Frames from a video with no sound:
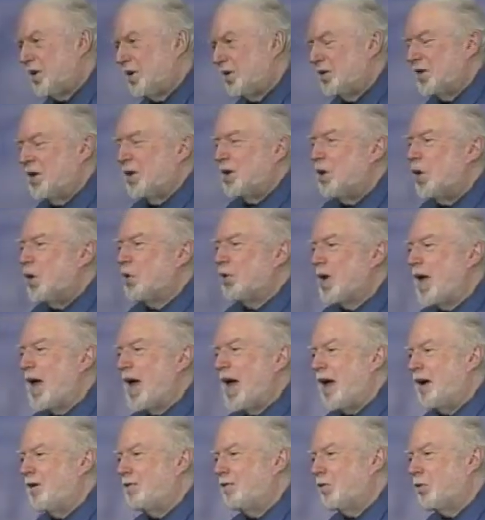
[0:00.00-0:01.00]
They don't
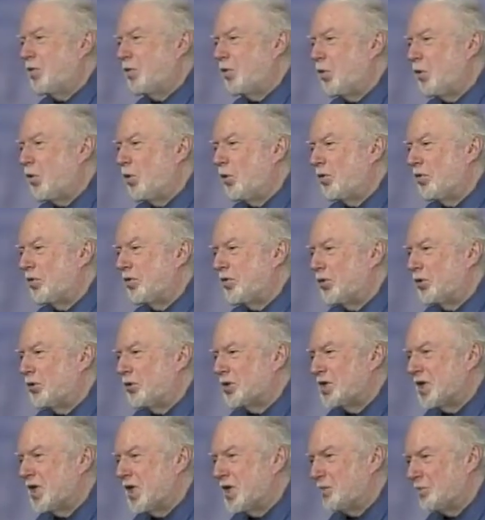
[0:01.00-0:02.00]
have all
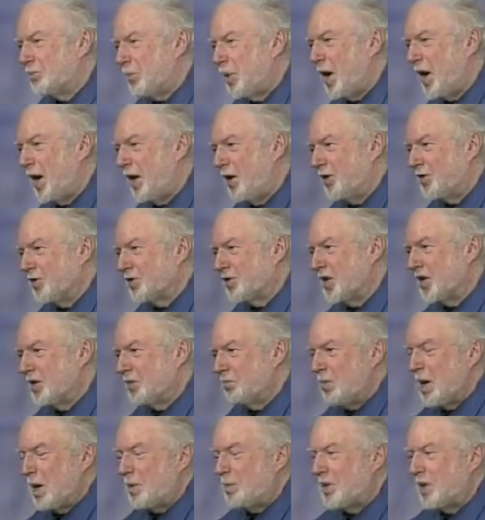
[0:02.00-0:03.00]
thirteen pairs.
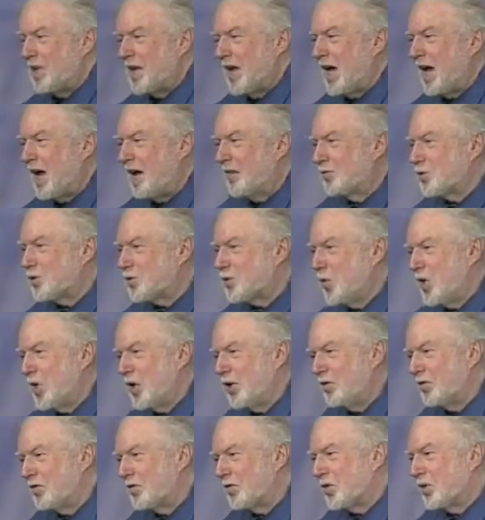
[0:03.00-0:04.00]
Maybe they have
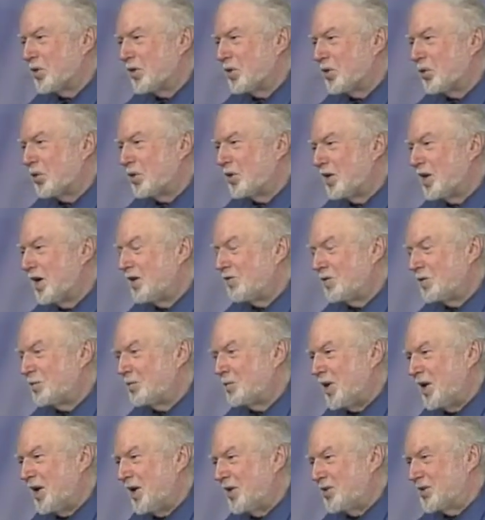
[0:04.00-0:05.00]
twelve or eleven
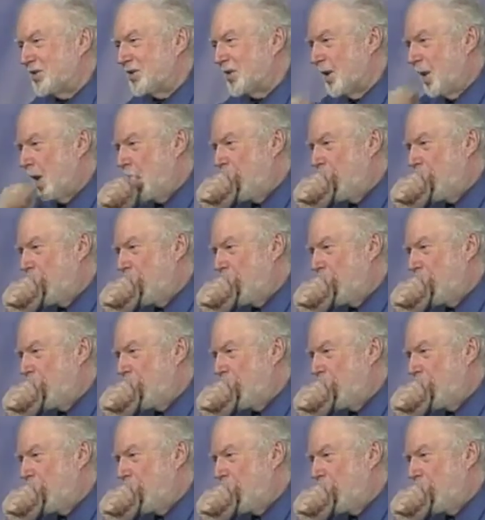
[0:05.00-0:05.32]
pairs.